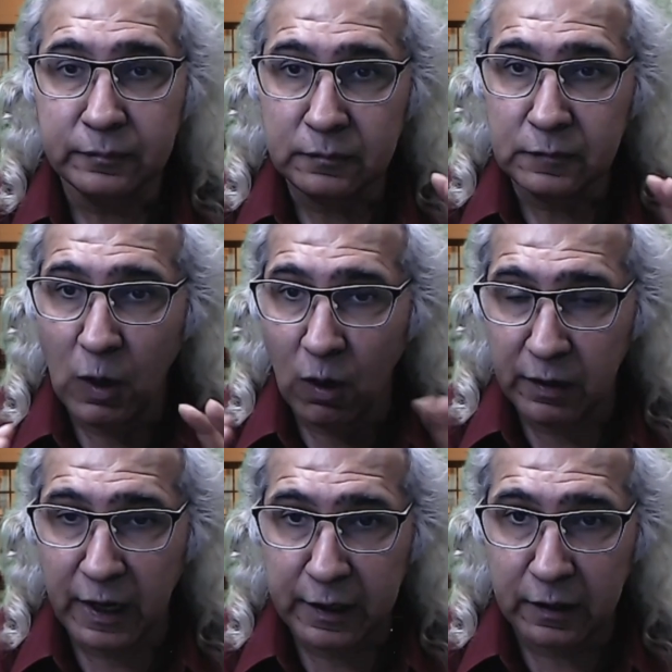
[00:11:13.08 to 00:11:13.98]
on
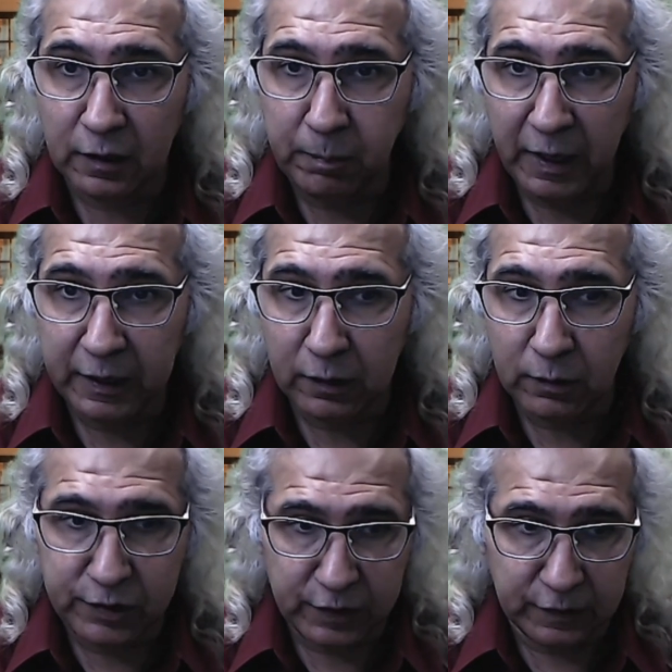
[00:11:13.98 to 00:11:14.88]
radical
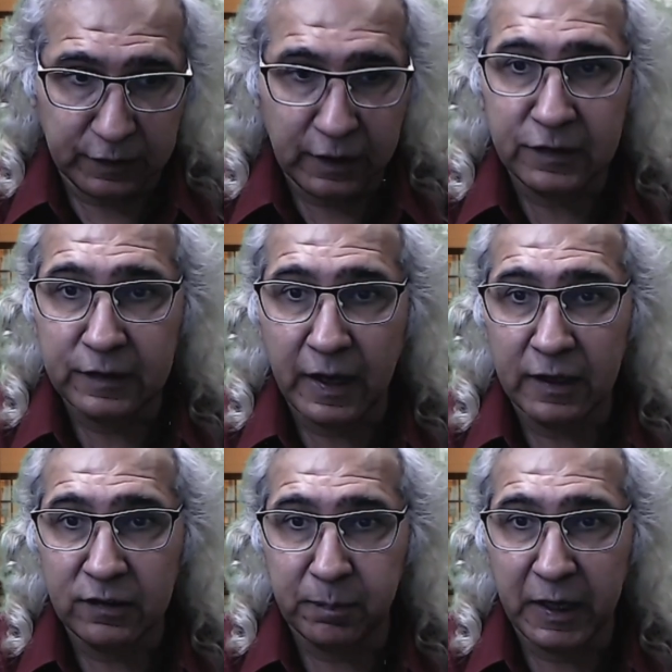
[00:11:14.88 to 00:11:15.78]
pedagogy, this
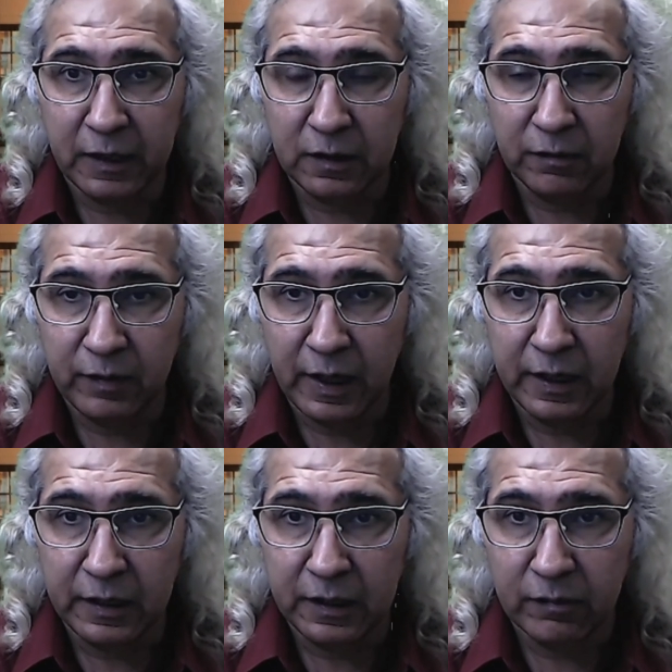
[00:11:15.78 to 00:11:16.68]
aspect of
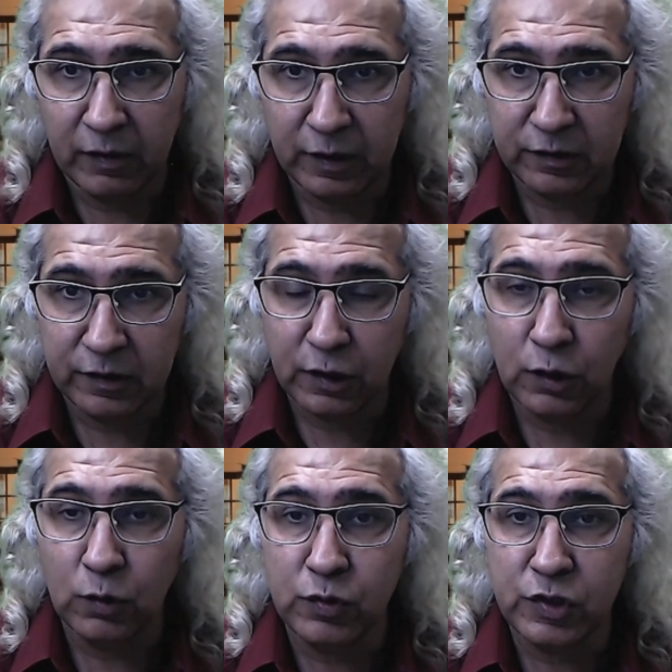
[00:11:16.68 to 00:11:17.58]
narrative is
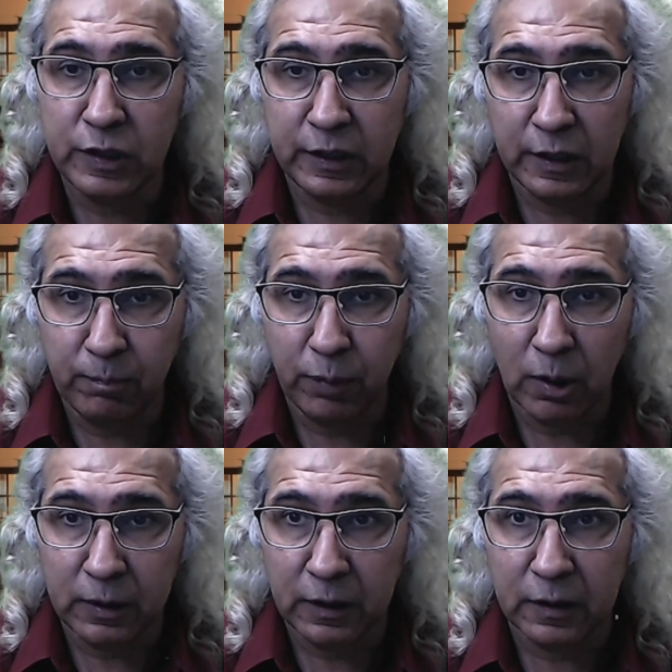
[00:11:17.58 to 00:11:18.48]
hugely
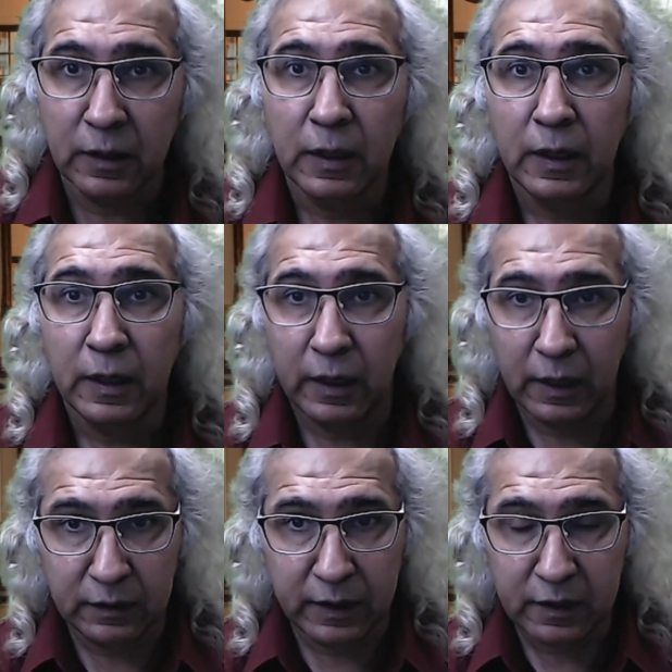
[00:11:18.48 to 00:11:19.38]
important
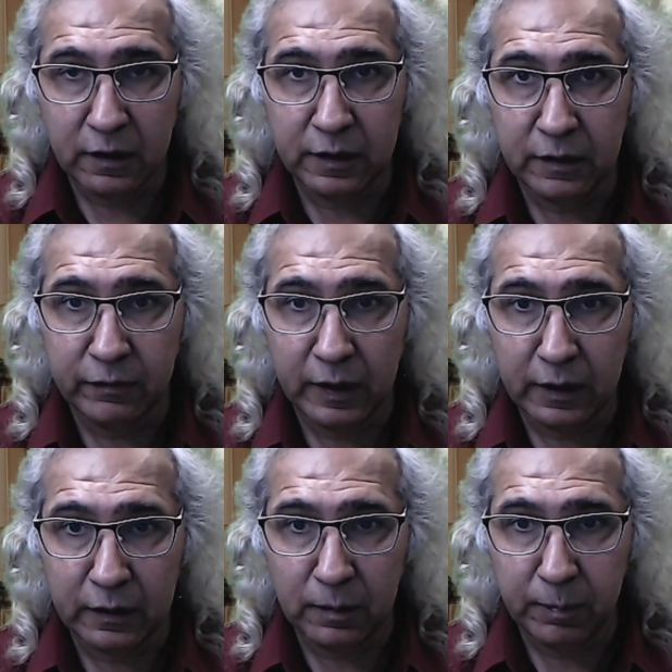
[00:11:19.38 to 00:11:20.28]
in that kind of
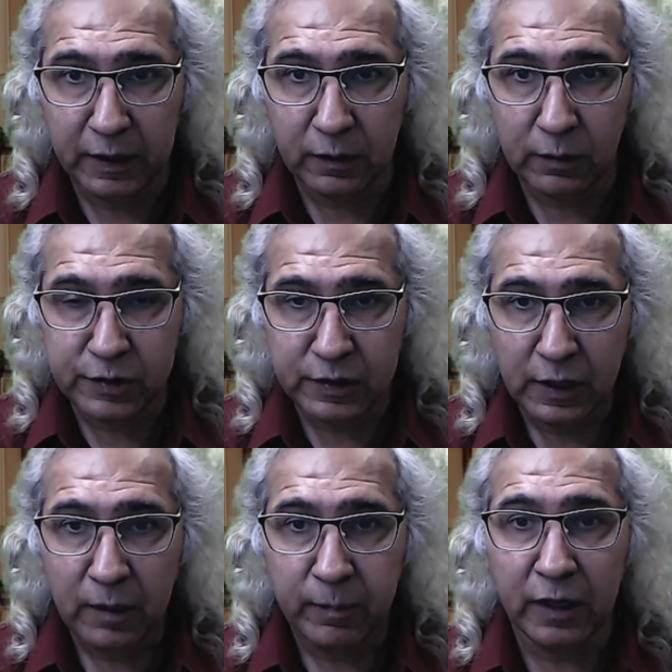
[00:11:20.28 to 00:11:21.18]
radical pedagogy
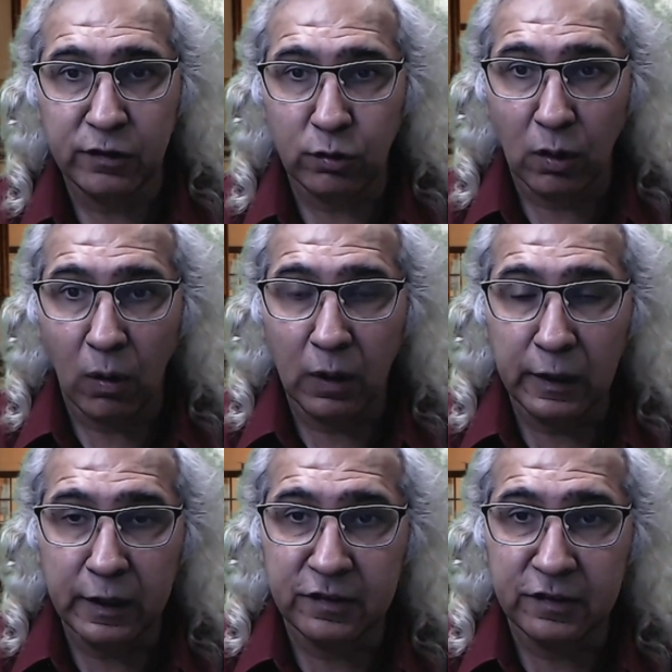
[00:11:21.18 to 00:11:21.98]
because you're already